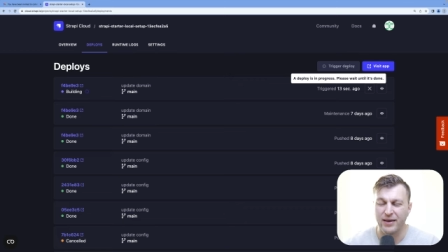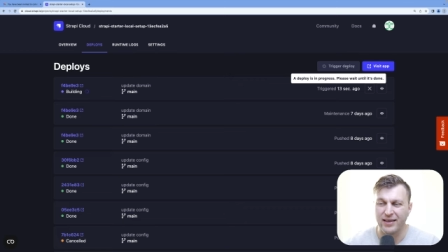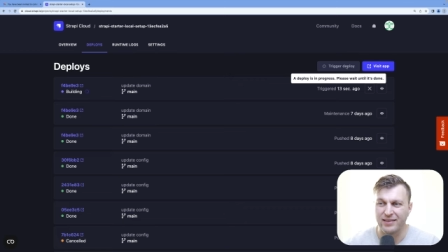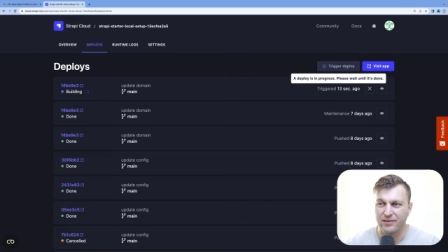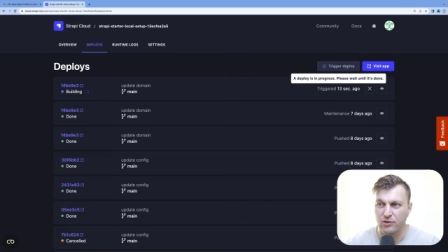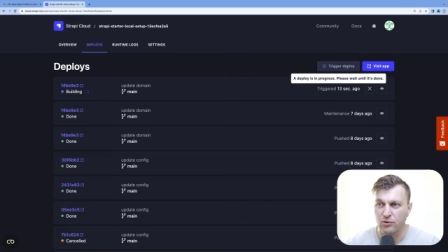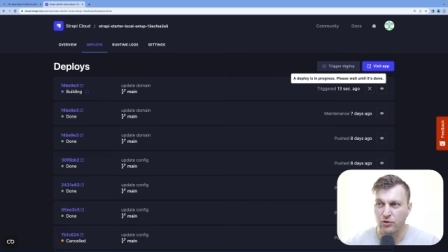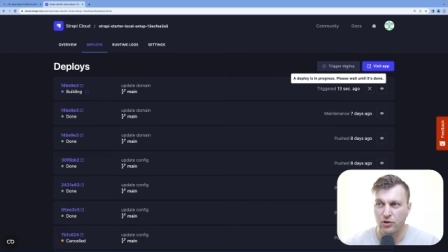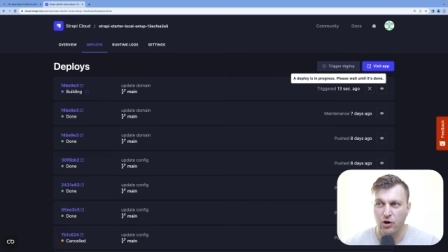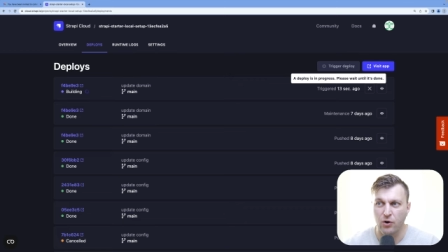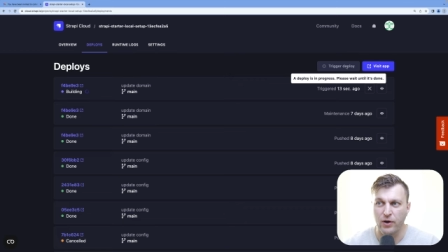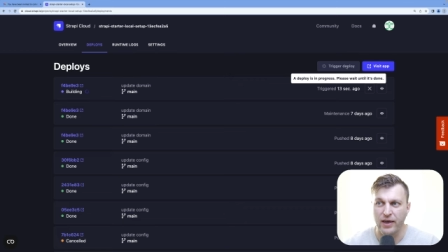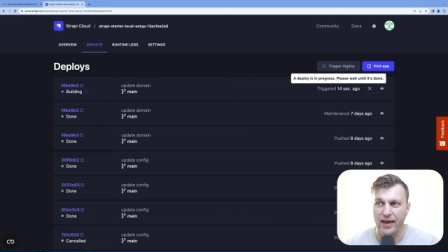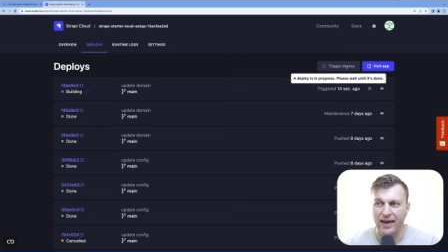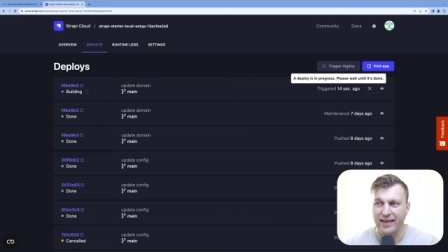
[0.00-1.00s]
and you could go
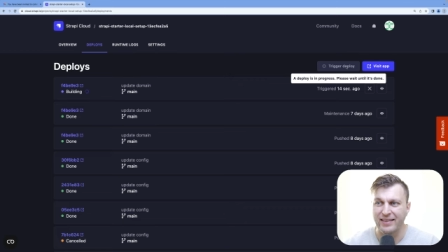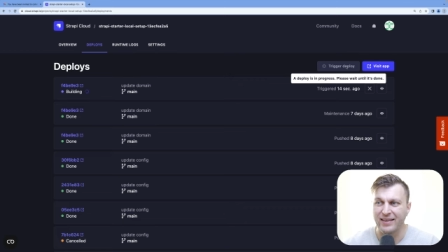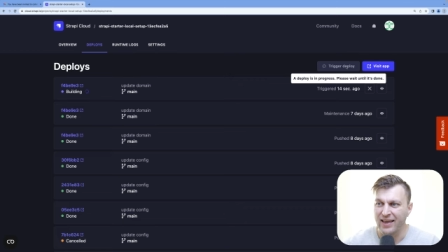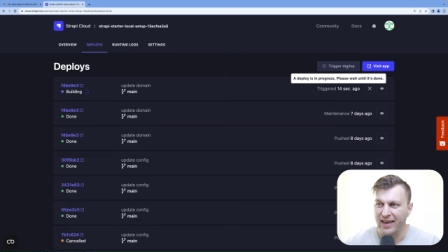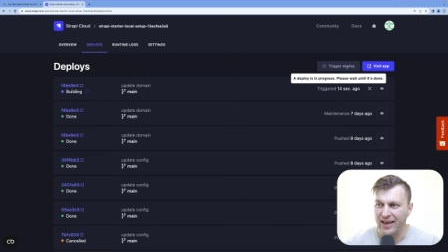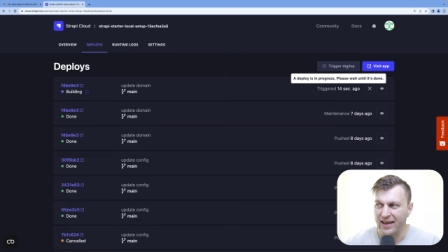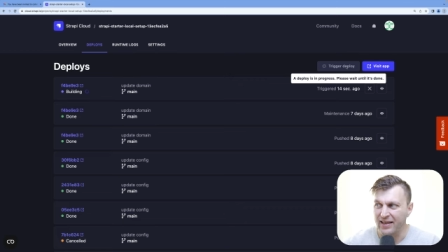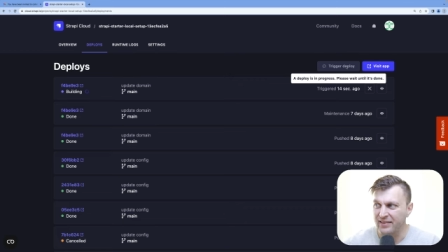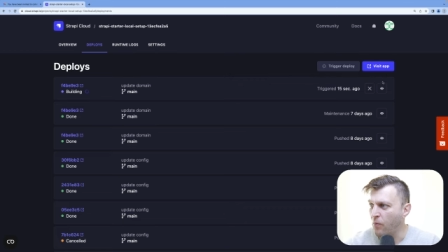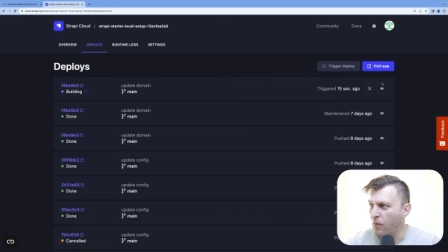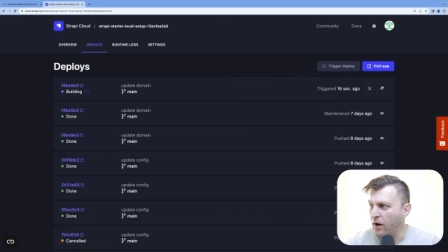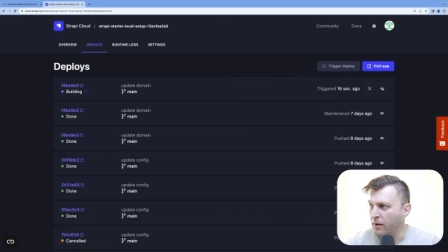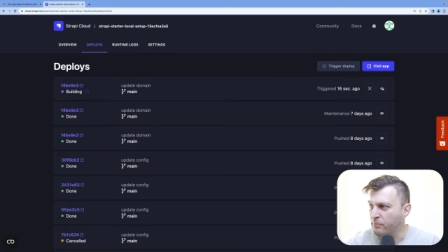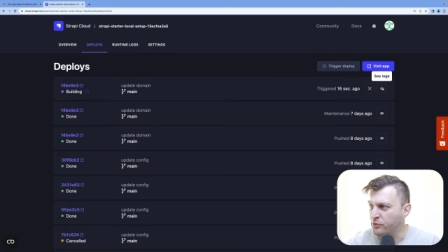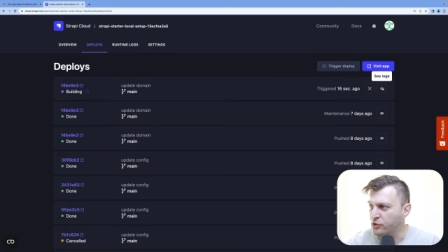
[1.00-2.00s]
ahead and
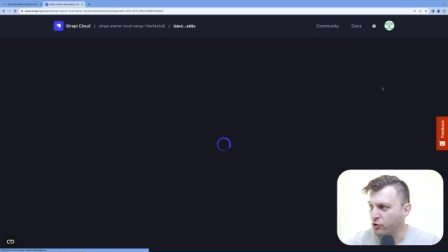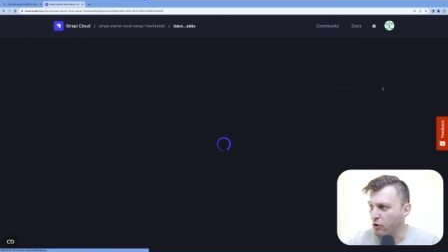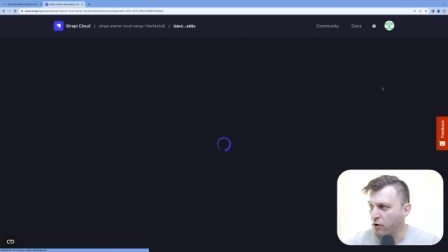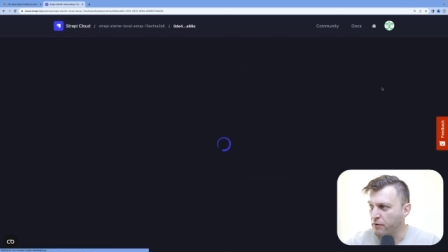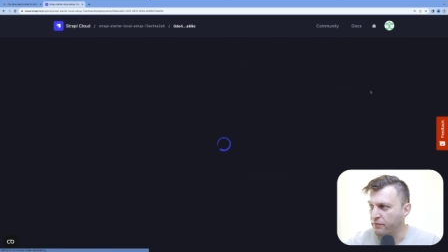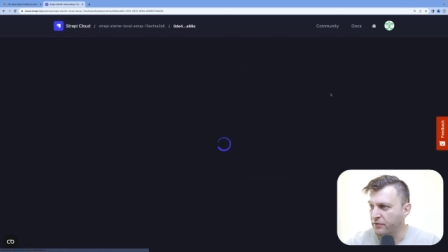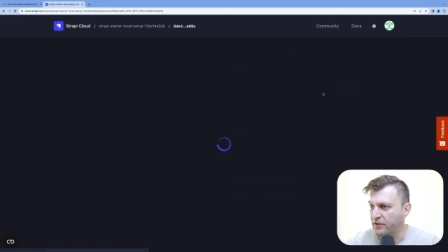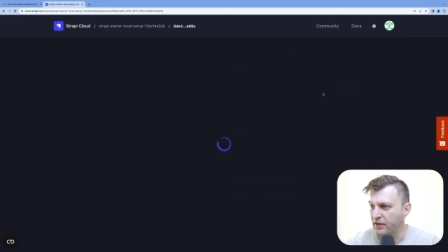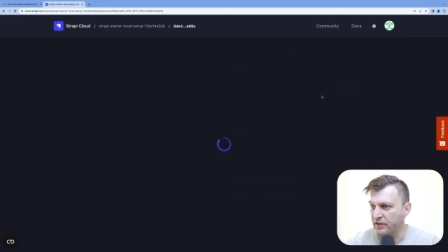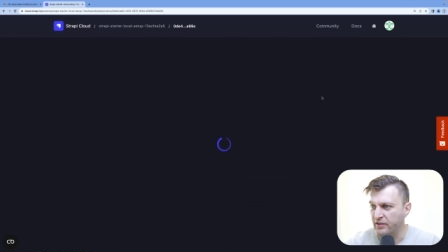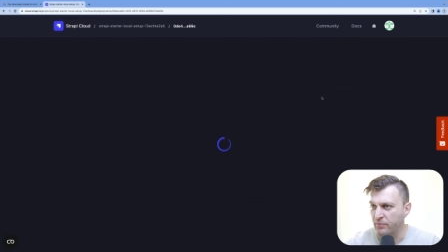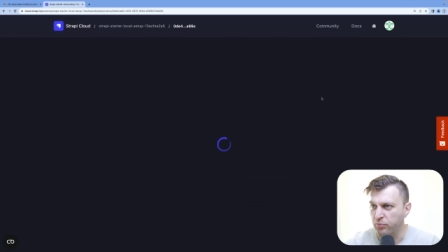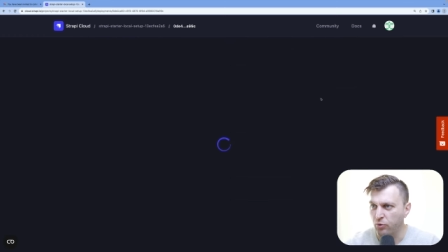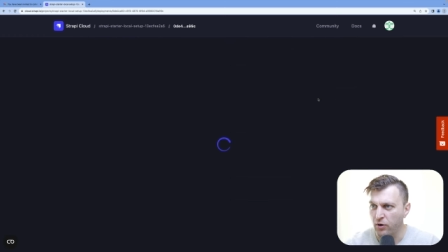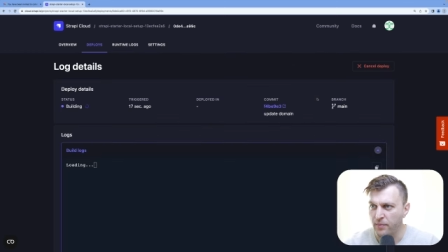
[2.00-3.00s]
observe the
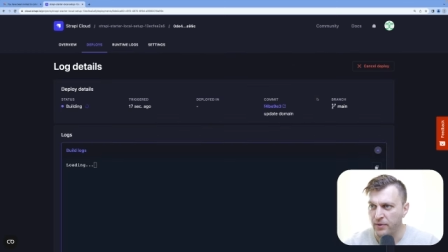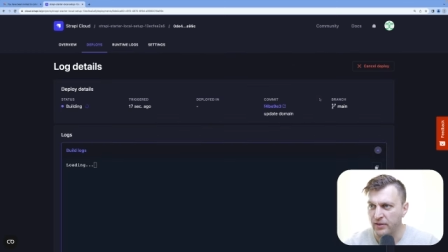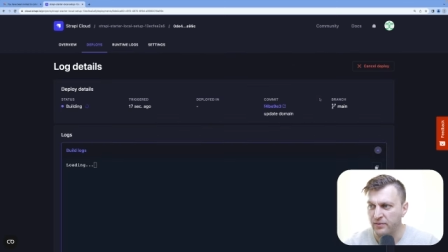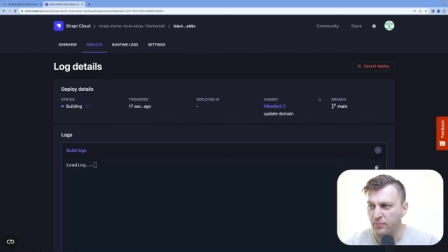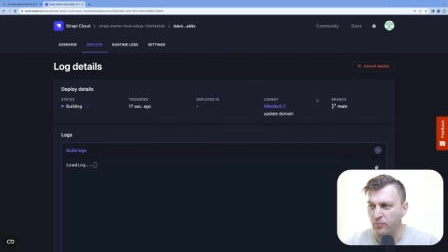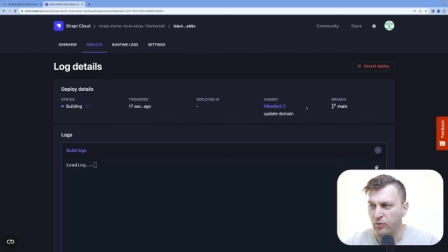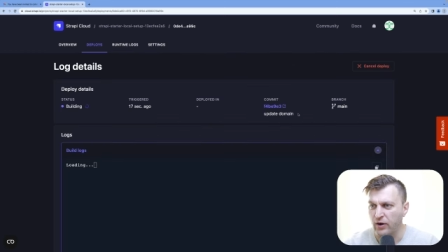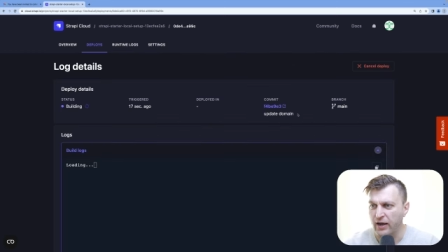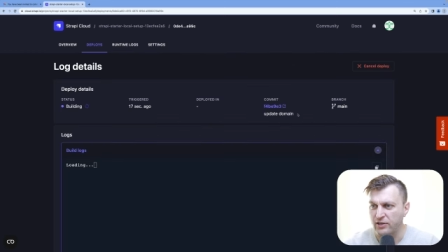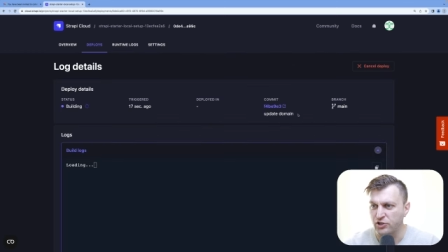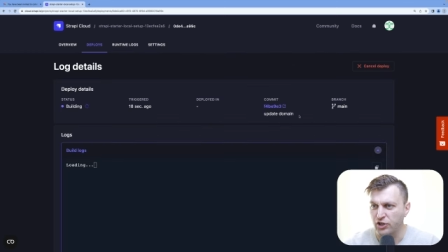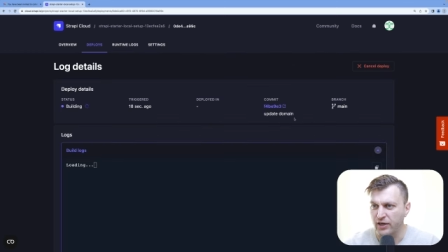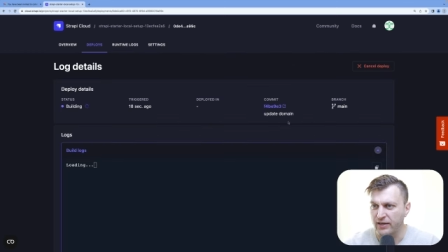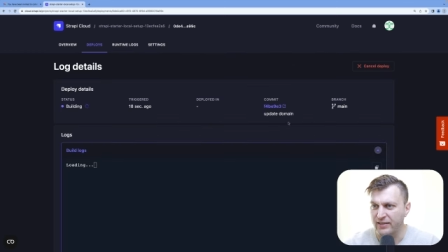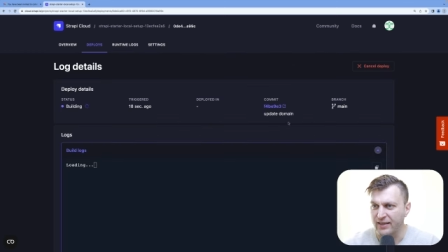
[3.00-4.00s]
deployment
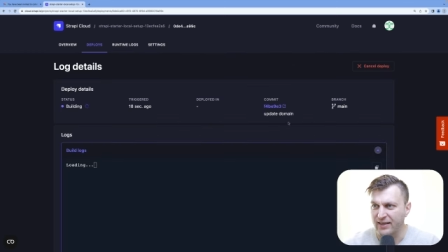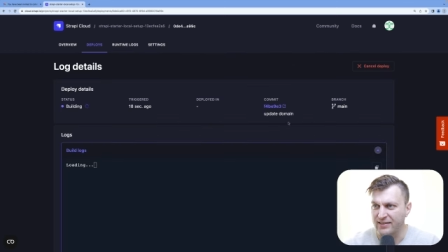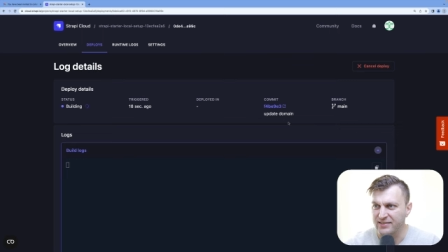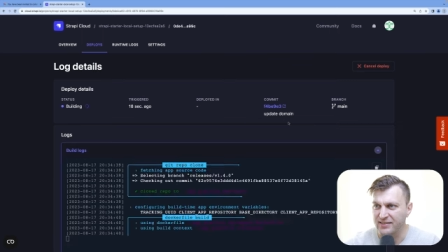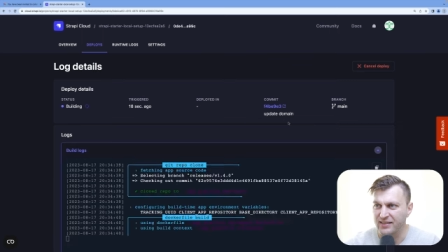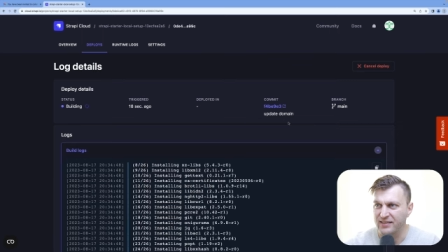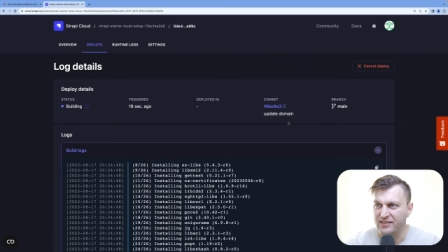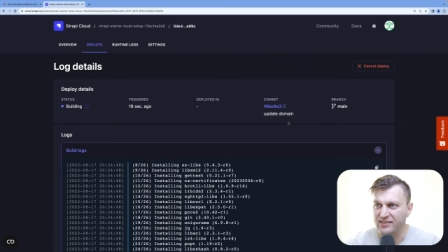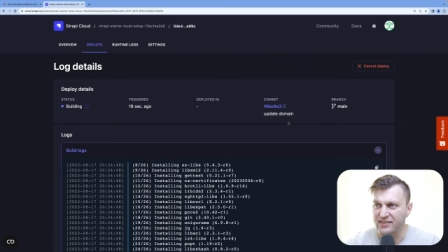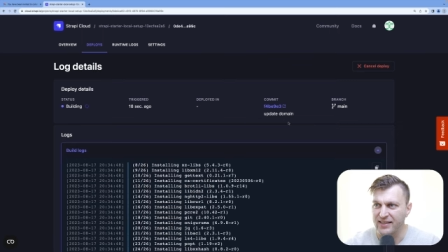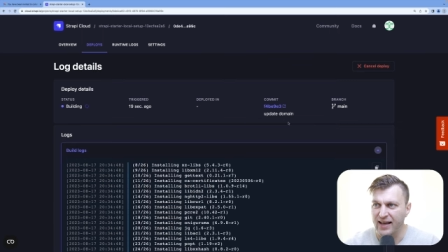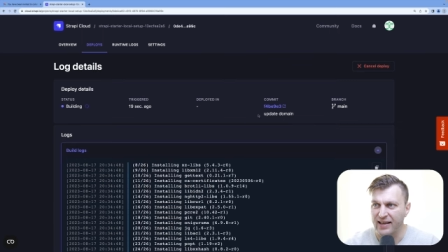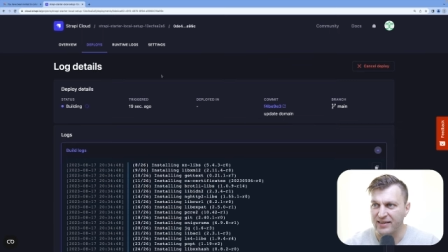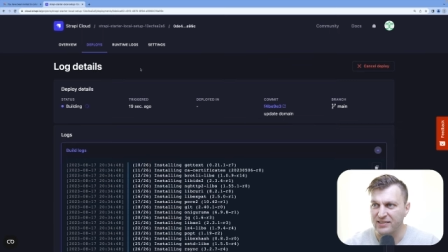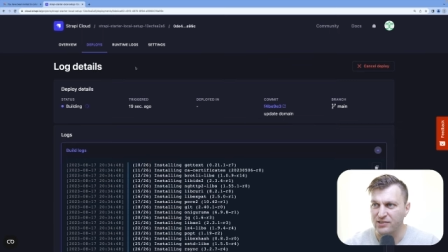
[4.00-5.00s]
project and seeing the
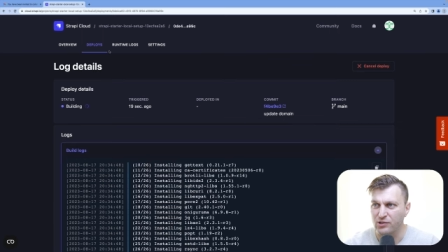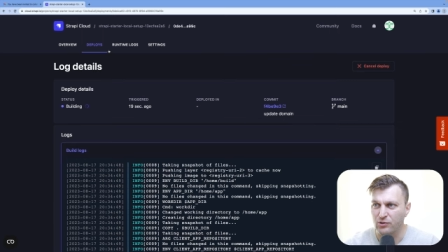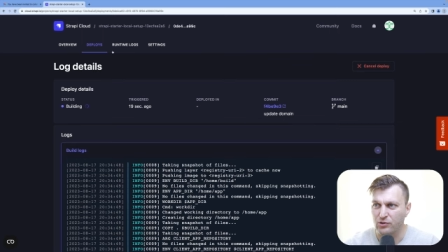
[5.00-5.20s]
status.